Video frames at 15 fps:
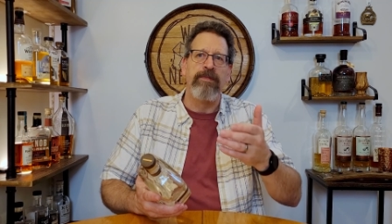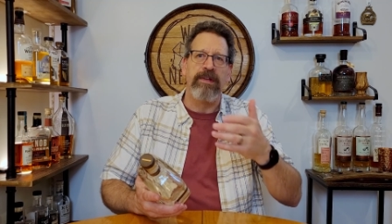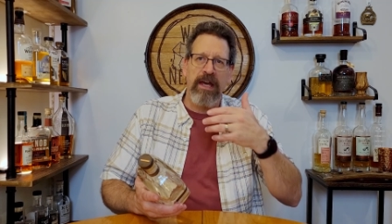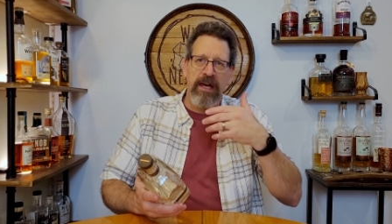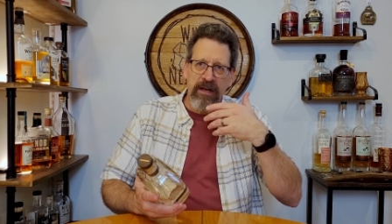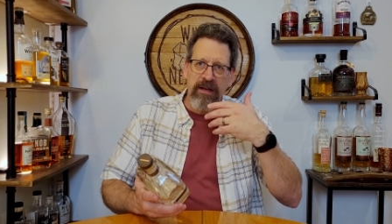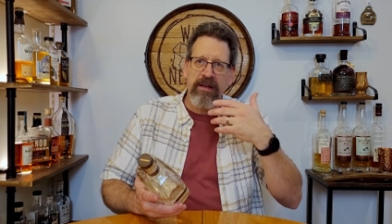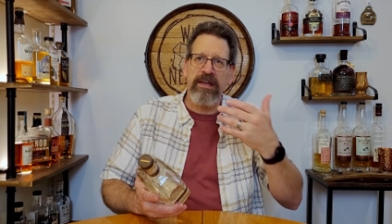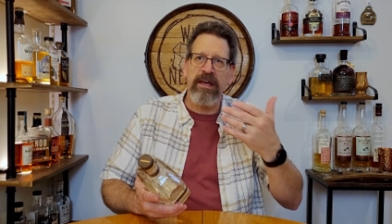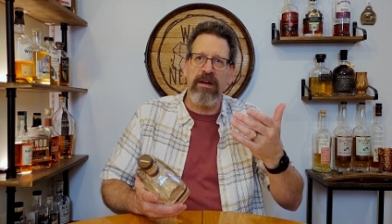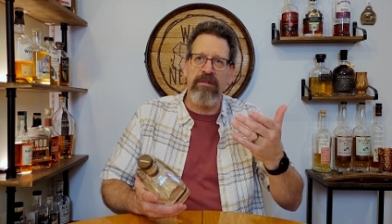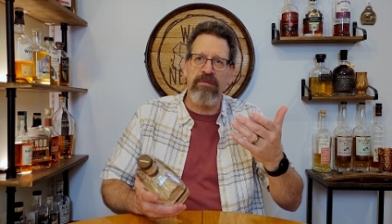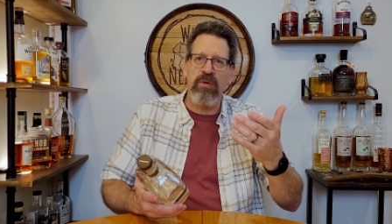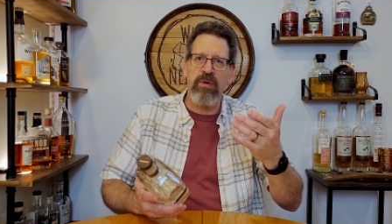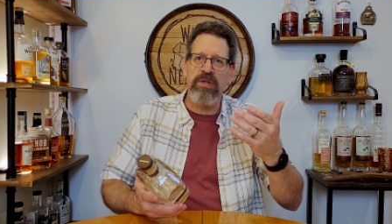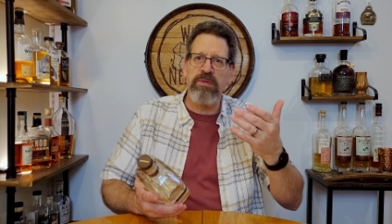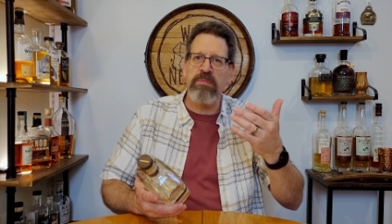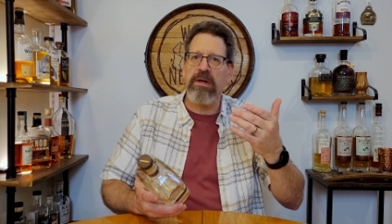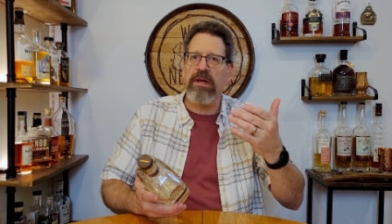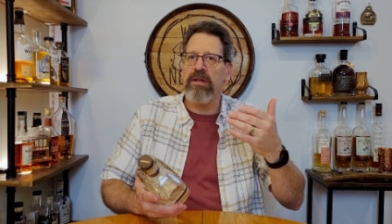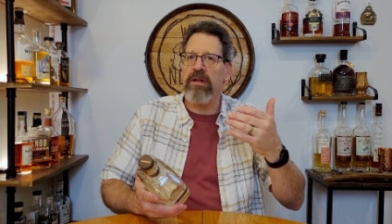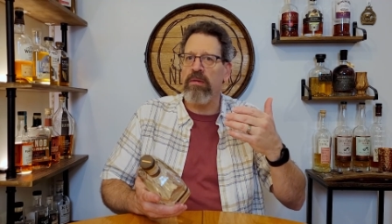can, can of course,
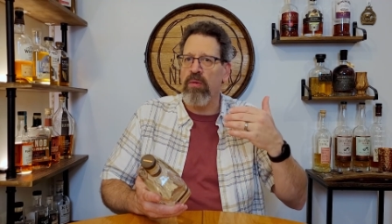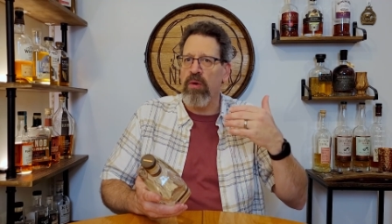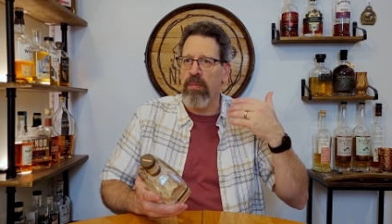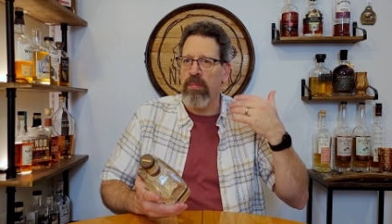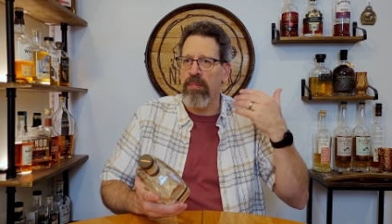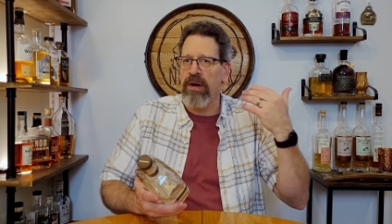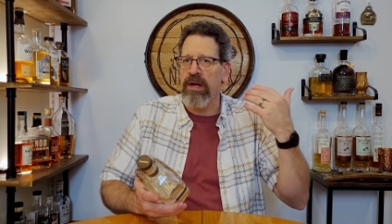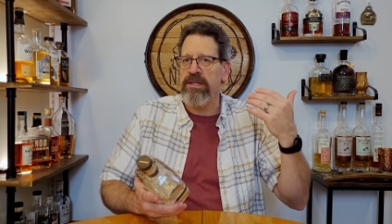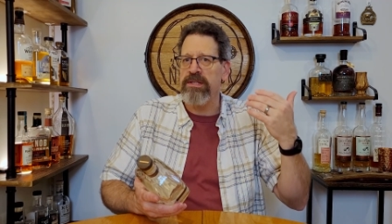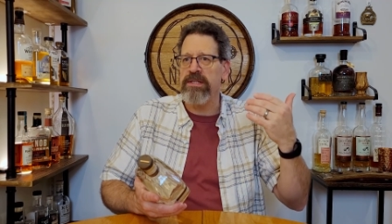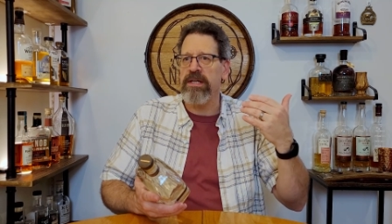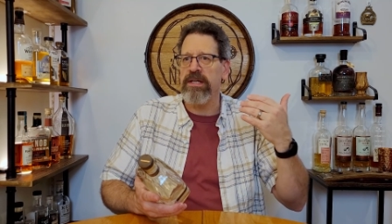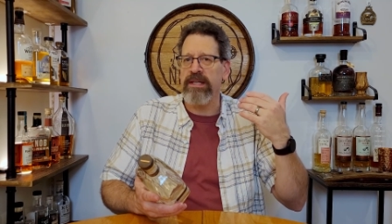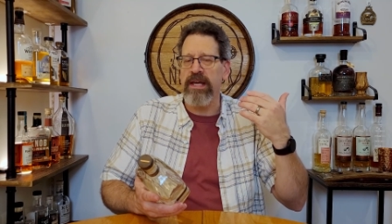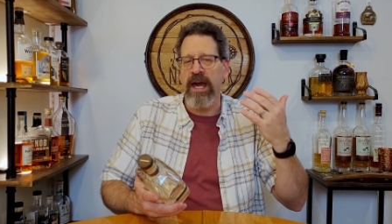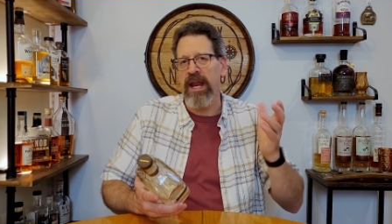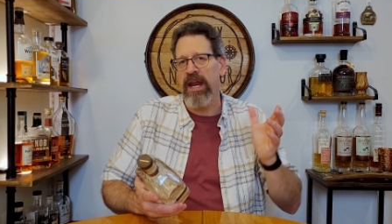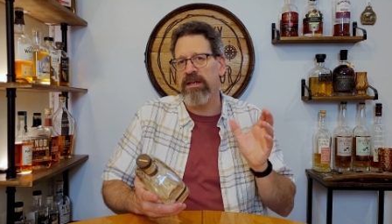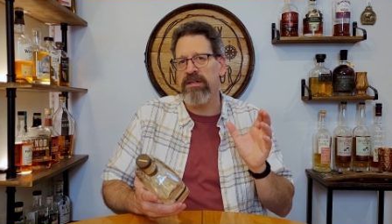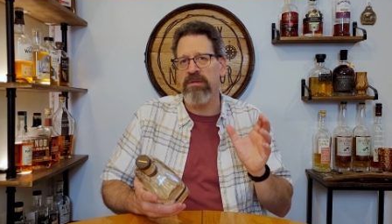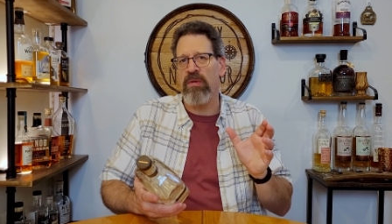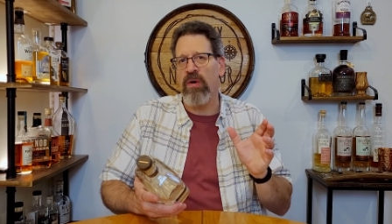bring a little more bracing
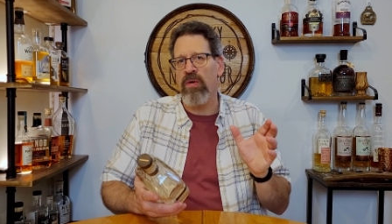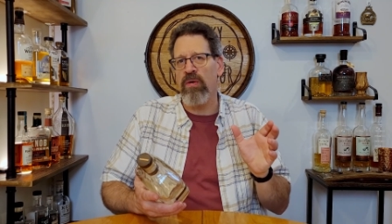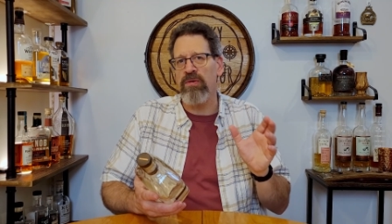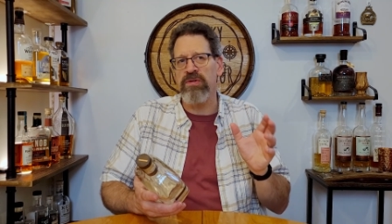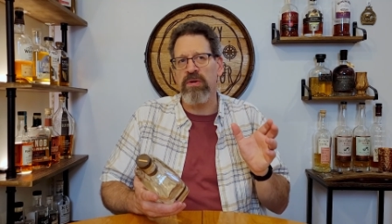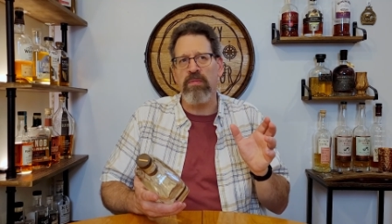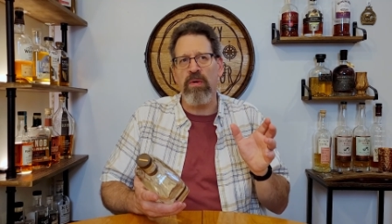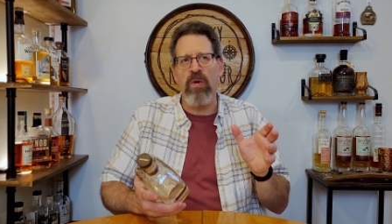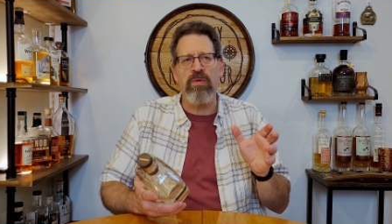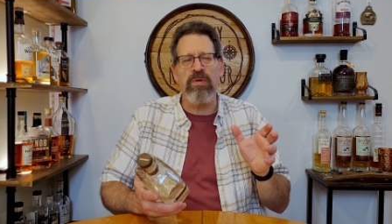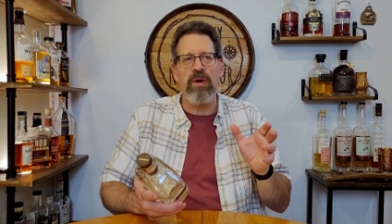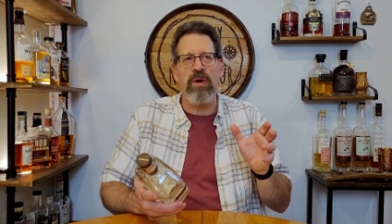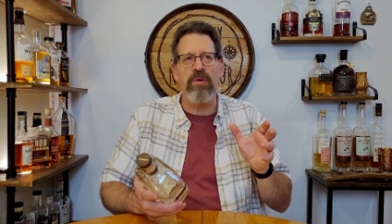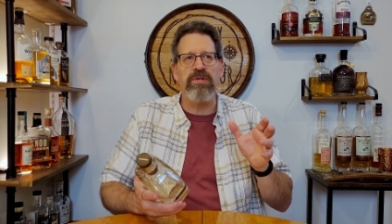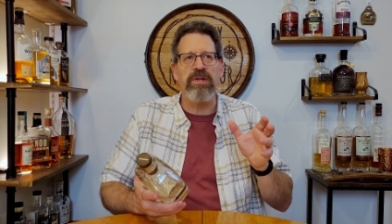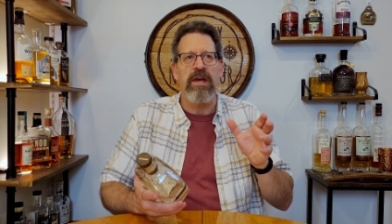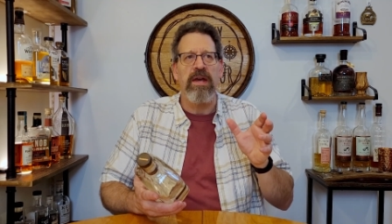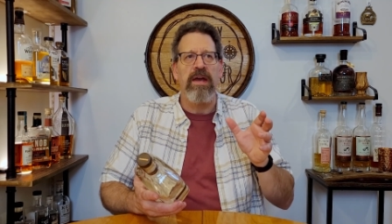tannic, some, some oak notes,